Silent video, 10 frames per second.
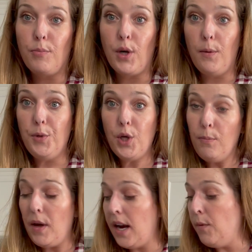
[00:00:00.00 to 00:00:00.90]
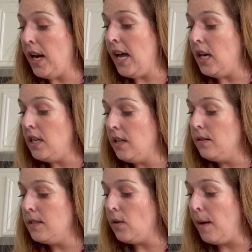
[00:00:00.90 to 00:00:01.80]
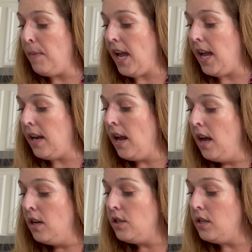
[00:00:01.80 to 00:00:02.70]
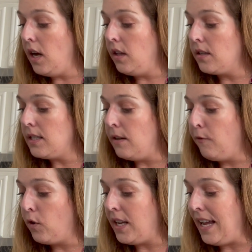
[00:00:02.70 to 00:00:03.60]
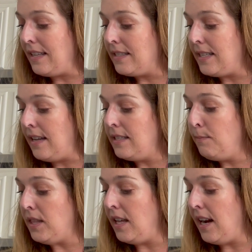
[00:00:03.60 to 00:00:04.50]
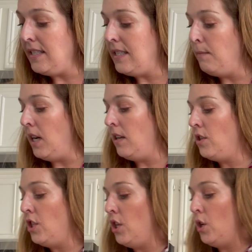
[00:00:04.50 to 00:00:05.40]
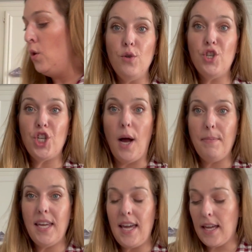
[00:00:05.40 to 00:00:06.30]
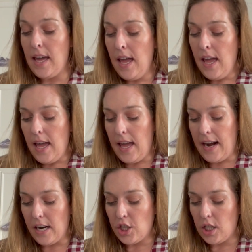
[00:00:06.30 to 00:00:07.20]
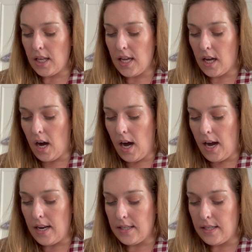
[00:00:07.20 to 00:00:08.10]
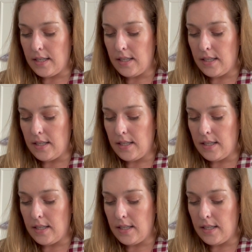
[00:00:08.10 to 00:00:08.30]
printable coupon I went ahead and used, so I paid $2.48, but then I submitted to Shopkick and I actually got